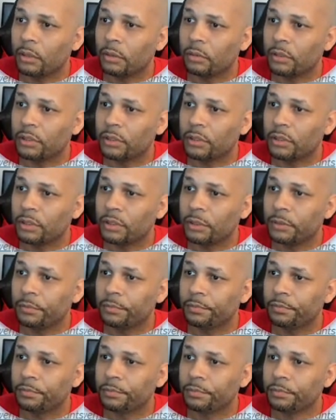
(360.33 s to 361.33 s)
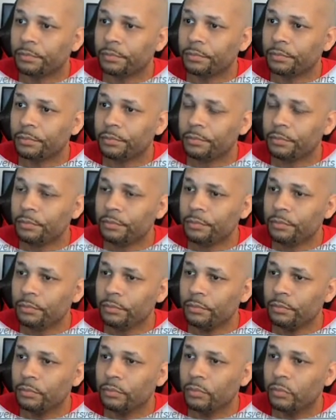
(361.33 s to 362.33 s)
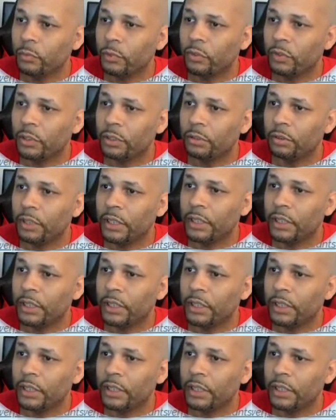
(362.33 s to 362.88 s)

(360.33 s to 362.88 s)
Let's see. If I do